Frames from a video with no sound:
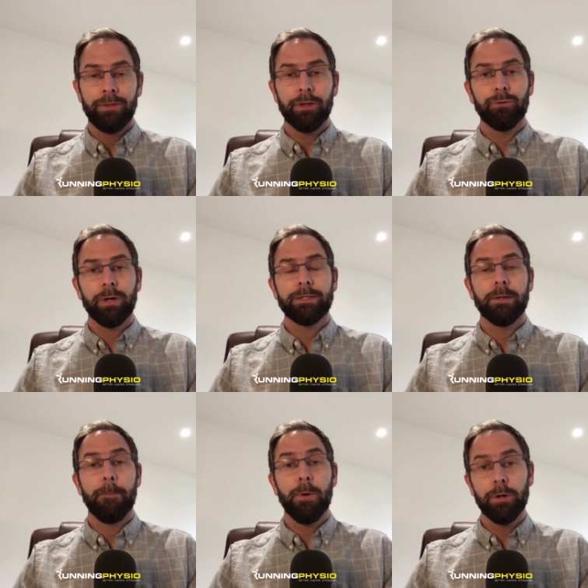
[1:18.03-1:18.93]
the greater
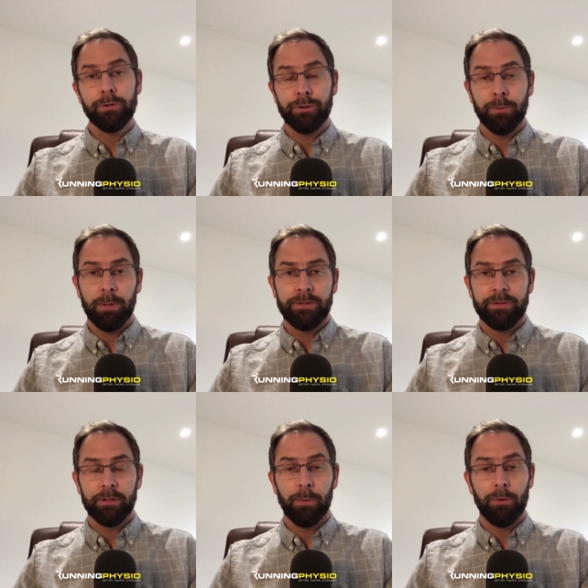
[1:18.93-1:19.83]
burden you're
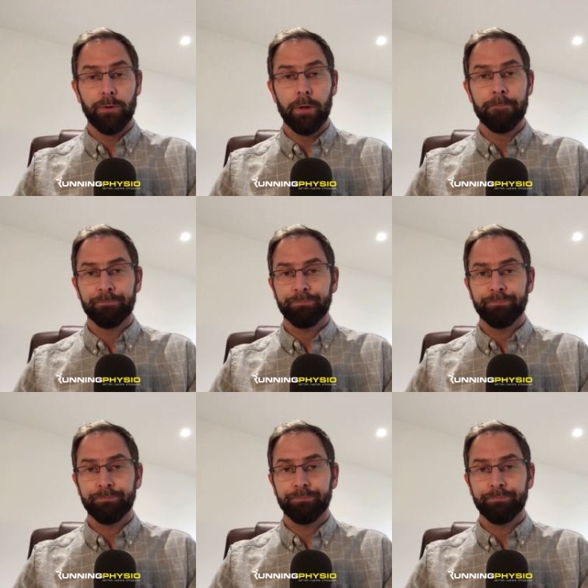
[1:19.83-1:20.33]
placing upon them